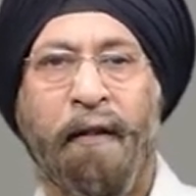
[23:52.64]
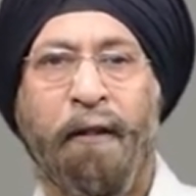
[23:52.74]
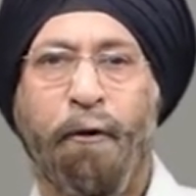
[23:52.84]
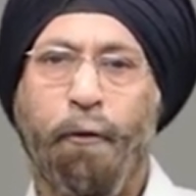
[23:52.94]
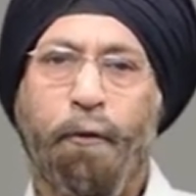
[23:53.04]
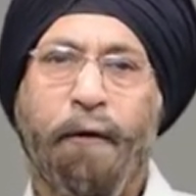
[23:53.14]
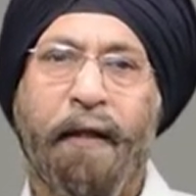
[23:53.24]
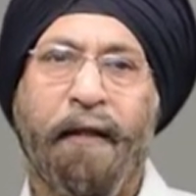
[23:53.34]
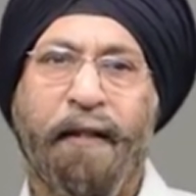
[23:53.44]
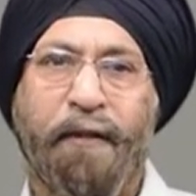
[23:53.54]
Due to
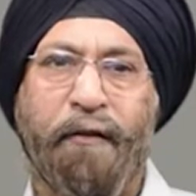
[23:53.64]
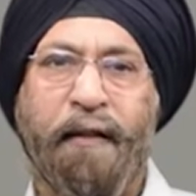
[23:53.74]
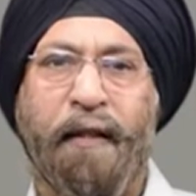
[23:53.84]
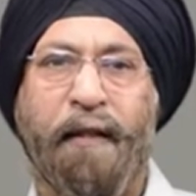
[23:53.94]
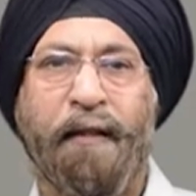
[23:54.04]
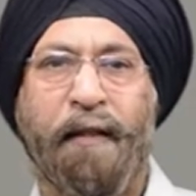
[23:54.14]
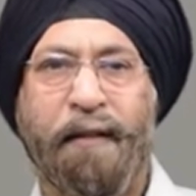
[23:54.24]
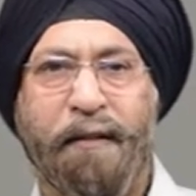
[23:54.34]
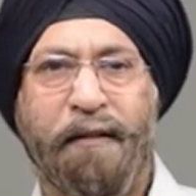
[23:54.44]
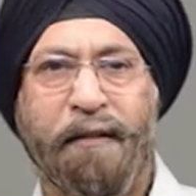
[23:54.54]
their rendering a
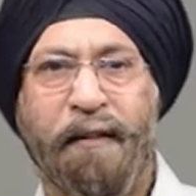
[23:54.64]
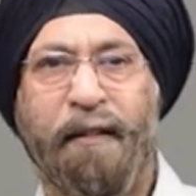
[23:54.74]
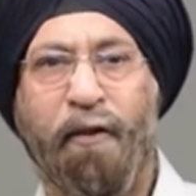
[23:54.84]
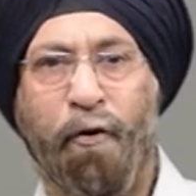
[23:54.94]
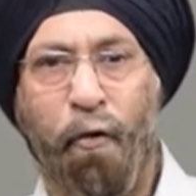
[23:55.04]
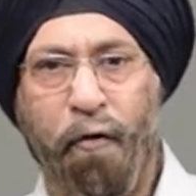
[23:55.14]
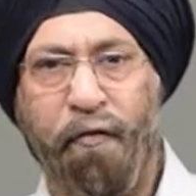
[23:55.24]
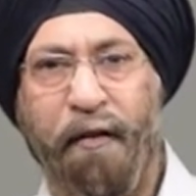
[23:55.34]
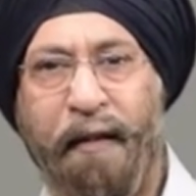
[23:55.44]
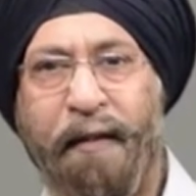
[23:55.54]
characteristic low
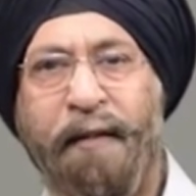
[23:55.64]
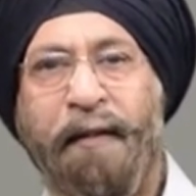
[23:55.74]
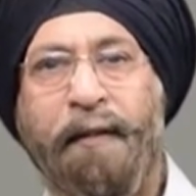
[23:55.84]
feeling,